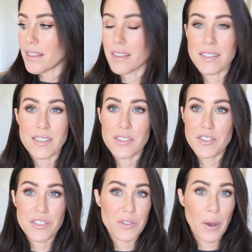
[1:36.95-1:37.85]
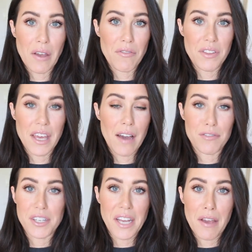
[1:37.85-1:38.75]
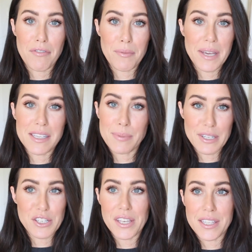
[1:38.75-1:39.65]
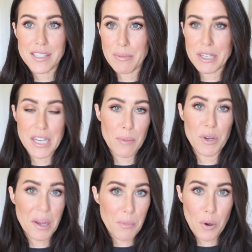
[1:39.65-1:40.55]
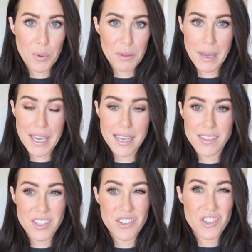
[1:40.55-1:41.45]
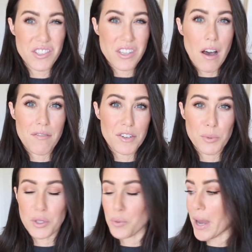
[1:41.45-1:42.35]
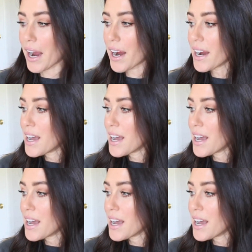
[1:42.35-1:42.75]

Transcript: this is just great for the everyday for me, especially in the summertime when I'm home with my kids. It's just comfortable to wear.